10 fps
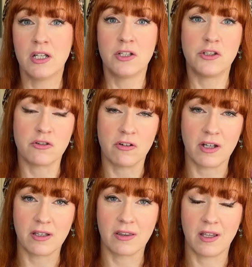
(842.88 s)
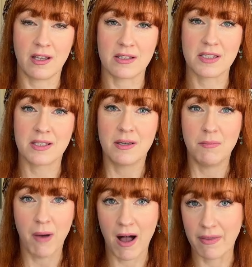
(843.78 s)
during this
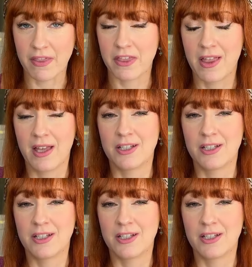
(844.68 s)
month,